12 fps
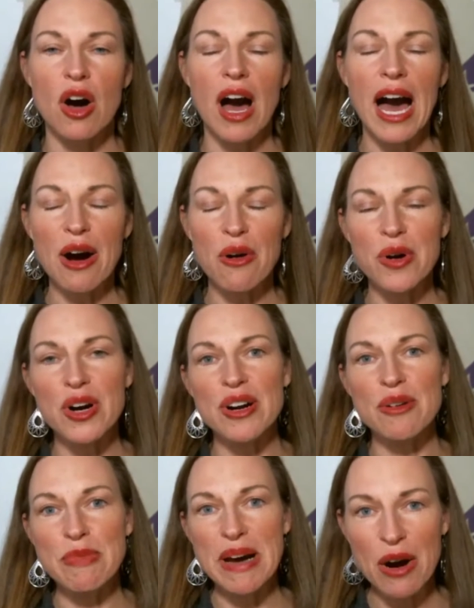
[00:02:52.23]
our
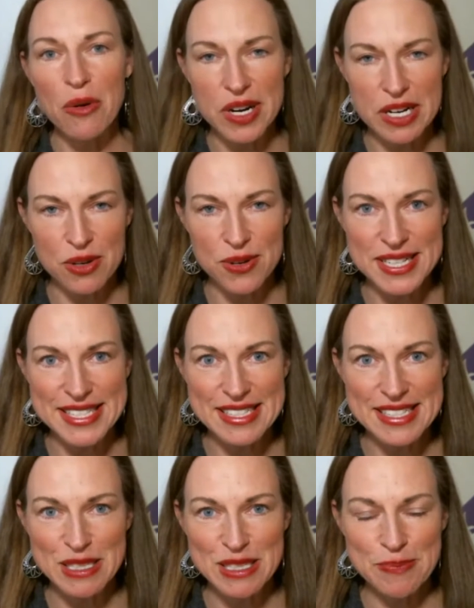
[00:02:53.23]
power
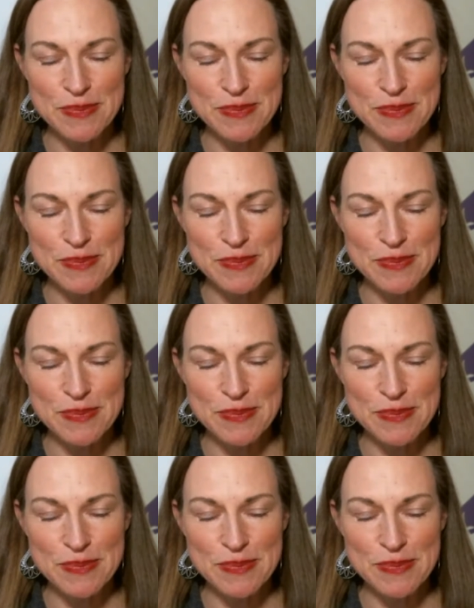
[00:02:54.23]
increases.